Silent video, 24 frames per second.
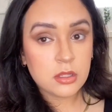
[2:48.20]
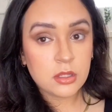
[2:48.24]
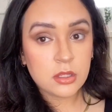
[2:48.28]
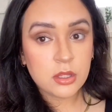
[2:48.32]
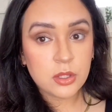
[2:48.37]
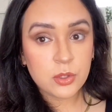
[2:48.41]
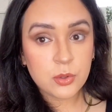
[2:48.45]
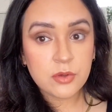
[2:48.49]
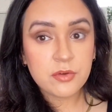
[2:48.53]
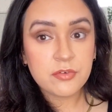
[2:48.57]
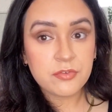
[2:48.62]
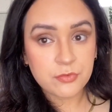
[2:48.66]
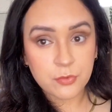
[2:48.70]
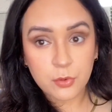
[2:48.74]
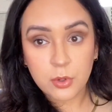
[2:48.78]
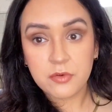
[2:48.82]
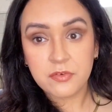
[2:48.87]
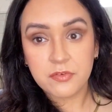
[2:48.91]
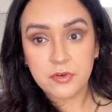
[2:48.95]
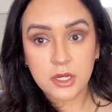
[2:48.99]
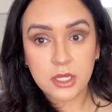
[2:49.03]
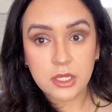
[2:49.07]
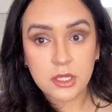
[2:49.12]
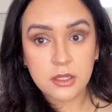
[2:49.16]
You have 4
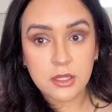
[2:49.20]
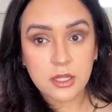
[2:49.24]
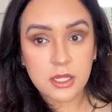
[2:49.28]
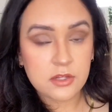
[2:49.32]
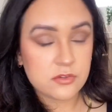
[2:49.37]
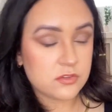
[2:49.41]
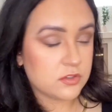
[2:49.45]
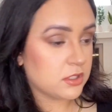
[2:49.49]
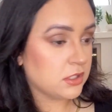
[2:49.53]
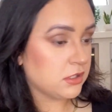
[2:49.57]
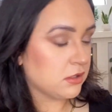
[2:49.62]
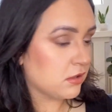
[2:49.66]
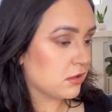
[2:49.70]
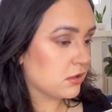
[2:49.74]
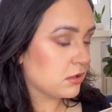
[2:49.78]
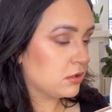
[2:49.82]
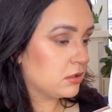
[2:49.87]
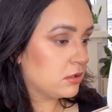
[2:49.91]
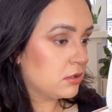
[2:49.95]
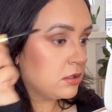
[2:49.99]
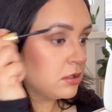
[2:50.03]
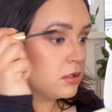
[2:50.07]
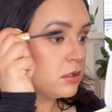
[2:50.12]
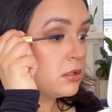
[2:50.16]
fucking lashes.
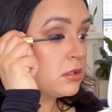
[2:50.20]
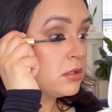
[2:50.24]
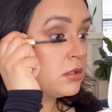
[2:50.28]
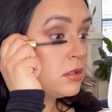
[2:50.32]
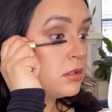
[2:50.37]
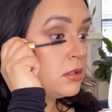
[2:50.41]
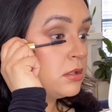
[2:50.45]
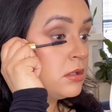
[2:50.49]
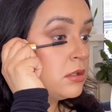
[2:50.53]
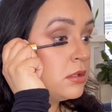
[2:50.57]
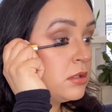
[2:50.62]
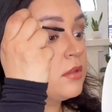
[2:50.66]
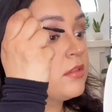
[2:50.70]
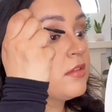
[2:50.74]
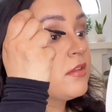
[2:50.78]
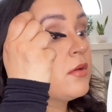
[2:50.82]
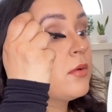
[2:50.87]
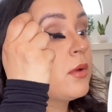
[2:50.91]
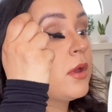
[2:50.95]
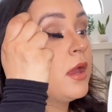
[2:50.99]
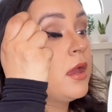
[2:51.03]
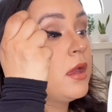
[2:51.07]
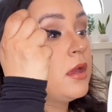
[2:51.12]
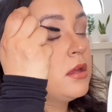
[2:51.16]
It's
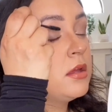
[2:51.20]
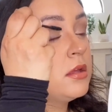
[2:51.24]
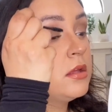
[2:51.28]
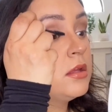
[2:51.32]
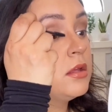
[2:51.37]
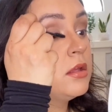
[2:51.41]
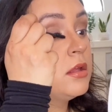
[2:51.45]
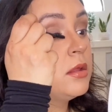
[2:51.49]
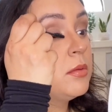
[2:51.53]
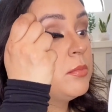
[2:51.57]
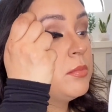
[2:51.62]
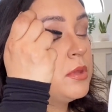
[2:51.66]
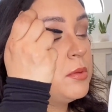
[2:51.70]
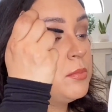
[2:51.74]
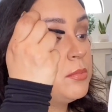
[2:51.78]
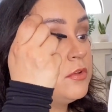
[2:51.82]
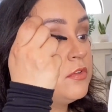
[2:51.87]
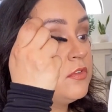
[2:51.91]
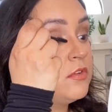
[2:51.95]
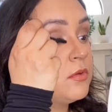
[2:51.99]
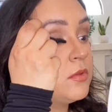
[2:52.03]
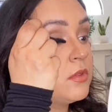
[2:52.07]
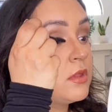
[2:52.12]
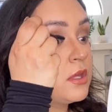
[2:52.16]
okay. People
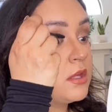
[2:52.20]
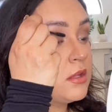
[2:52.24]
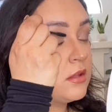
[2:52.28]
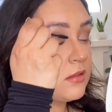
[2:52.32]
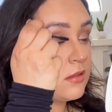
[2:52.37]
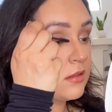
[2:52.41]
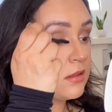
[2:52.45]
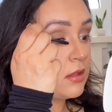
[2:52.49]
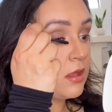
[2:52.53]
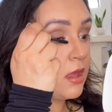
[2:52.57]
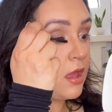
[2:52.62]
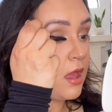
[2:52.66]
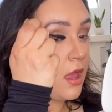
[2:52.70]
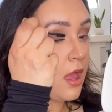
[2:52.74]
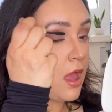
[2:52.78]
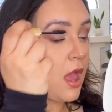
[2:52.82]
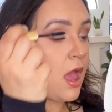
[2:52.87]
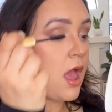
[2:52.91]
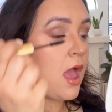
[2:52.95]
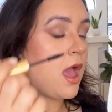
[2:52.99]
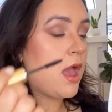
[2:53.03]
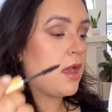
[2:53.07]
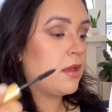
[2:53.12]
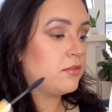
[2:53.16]
do this
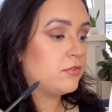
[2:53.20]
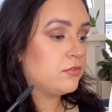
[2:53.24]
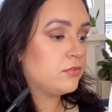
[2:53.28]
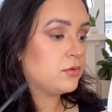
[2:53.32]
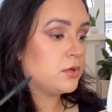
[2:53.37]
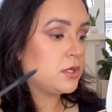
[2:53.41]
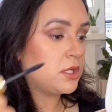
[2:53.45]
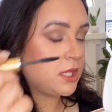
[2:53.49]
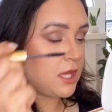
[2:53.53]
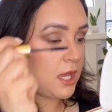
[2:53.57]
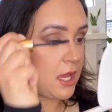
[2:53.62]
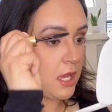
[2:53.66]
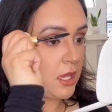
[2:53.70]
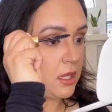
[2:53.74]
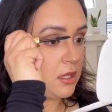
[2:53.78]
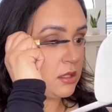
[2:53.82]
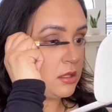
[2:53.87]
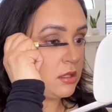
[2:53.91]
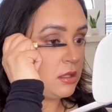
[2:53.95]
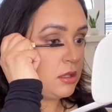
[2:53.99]
every day.